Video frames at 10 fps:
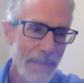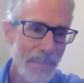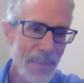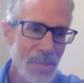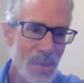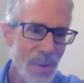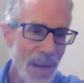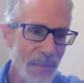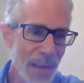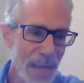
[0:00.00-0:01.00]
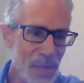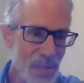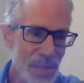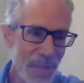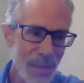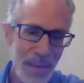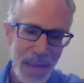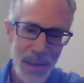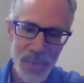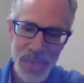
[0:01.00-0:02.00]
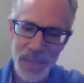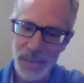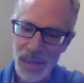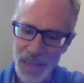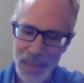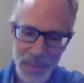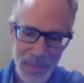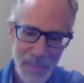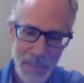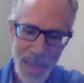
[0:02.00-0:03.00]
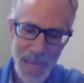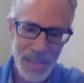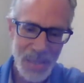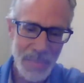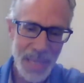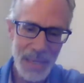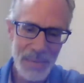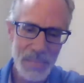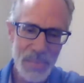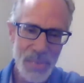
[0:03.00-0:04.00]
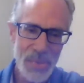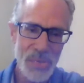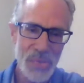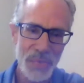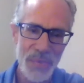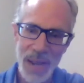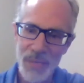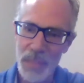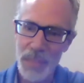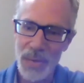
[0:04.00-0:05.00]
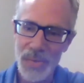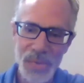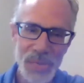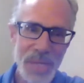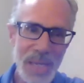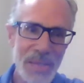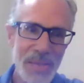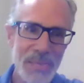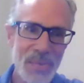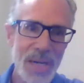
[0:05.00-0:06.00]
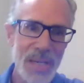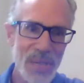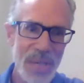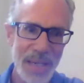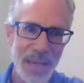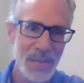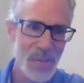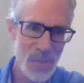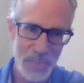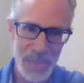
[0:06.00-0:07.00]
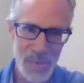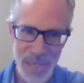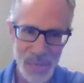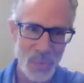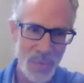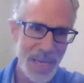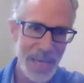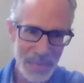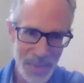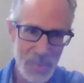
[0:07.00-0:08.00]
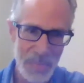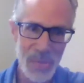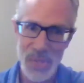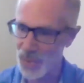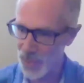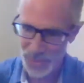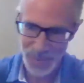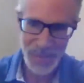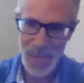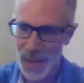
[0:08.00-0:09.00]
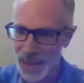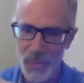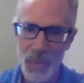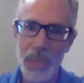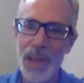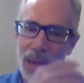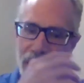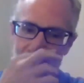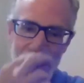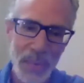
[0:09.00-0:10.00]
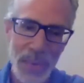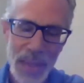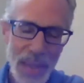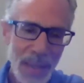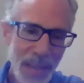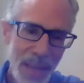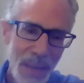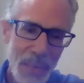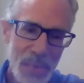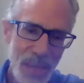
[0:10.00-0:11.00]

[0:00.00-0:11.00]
so I was in minute to minute, just survival mode, just trying to stay conscious, much less read music with these high level players. So that was